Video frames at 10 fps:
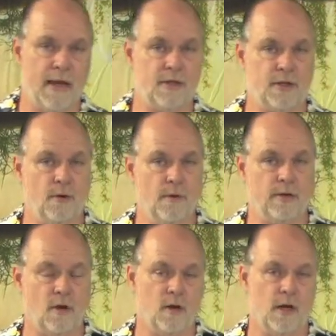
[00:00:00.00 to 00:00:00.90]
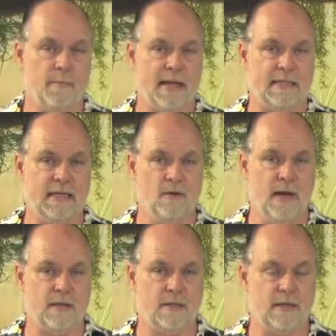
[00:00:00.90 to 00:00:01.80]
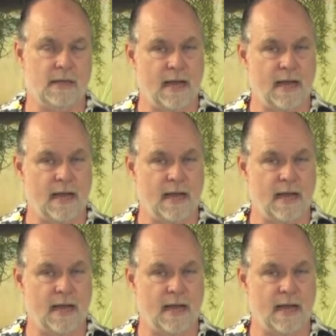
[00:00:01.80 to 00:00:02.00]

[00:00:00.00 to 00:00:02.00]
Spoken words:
by Stoney talking about seal nets.